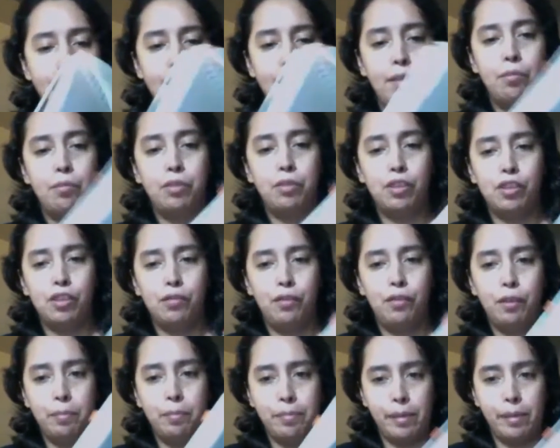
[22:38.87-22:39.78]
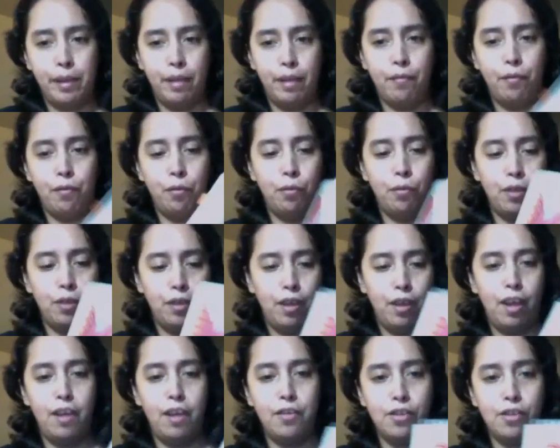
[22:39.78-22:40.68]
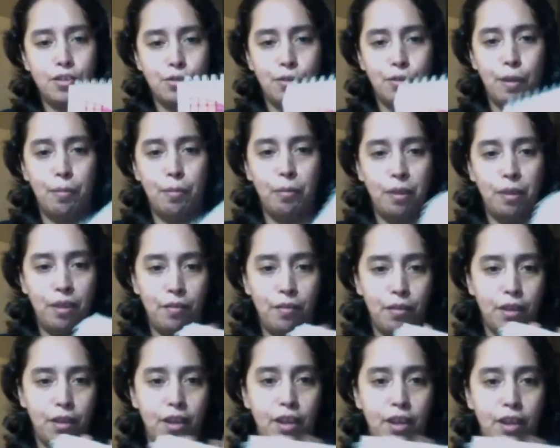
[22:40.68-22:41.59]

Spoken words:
And then I was just feeling playful one day and just grabbed whatever